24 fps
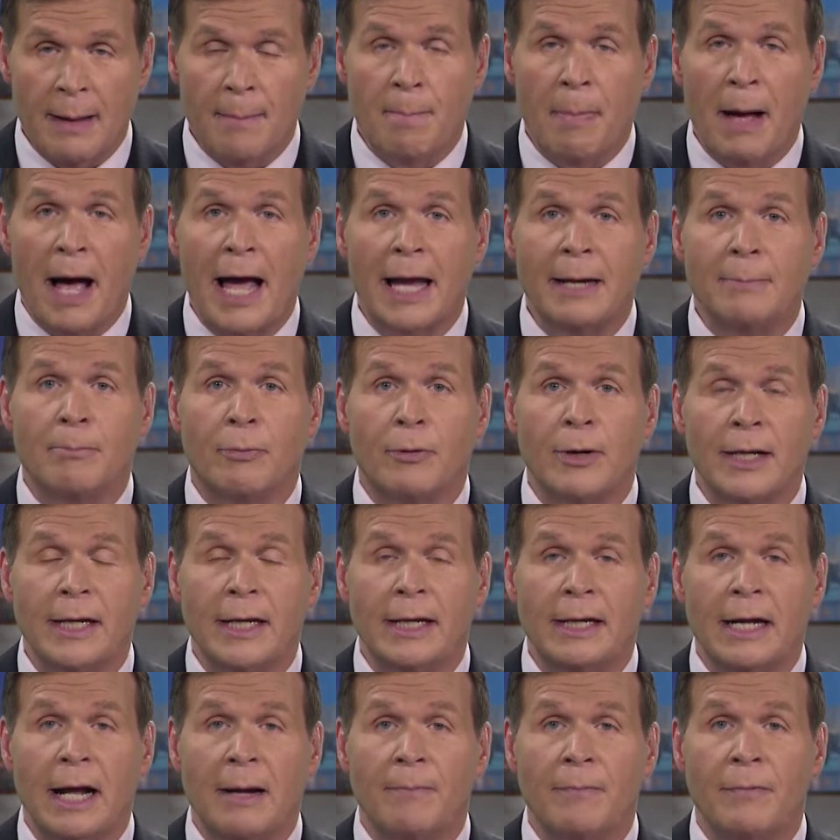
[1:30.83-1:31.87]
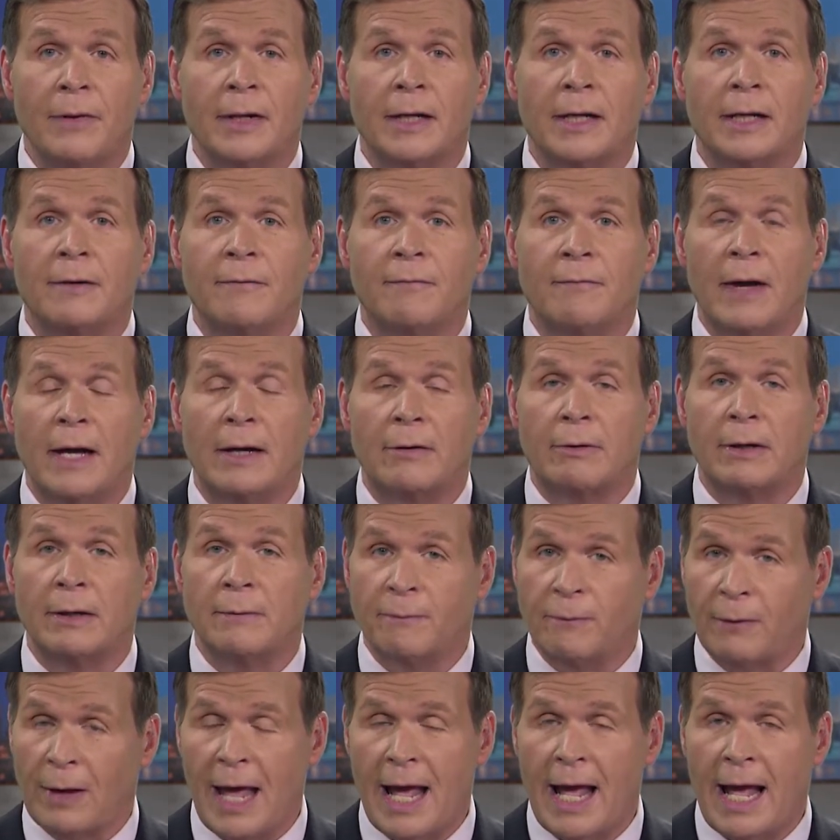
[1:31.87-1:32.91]
by bringing up the Confederate
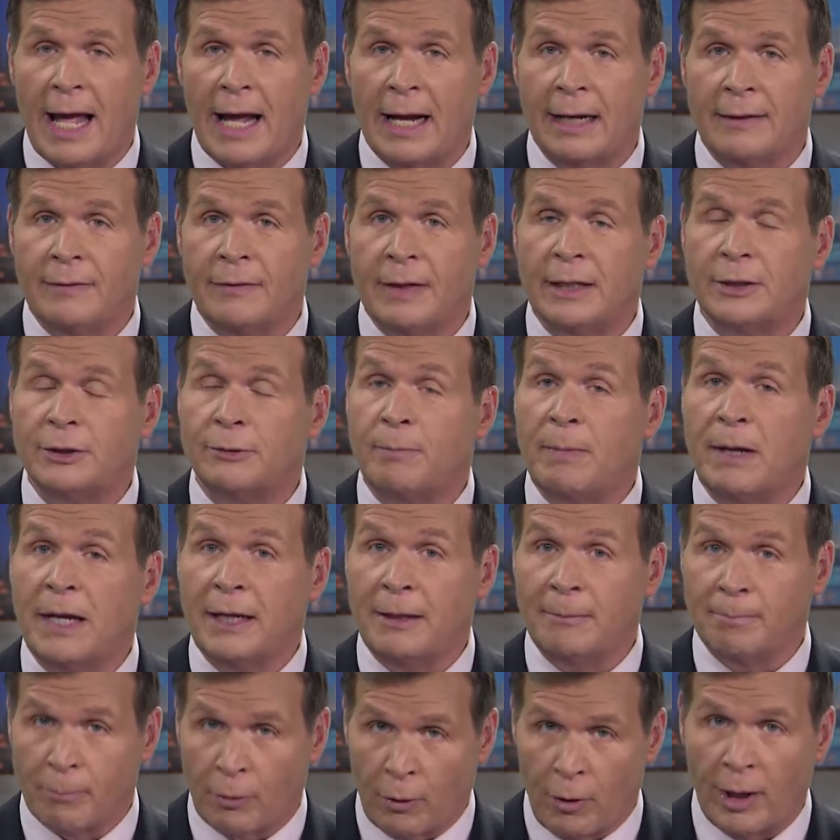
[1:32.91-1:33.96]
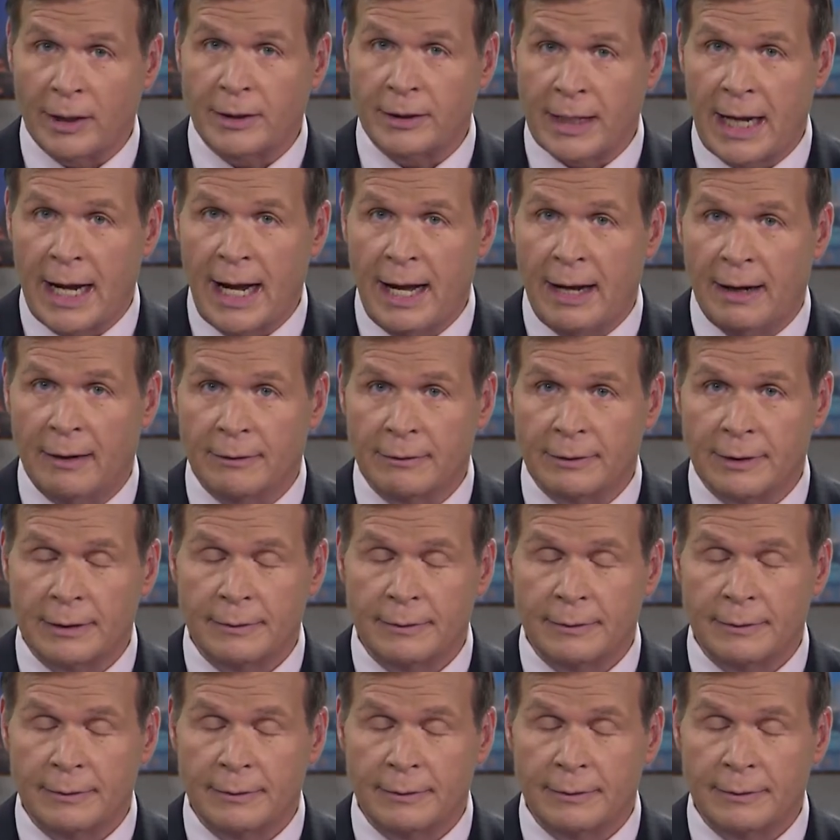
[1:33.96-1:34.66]
flag that's being brought down.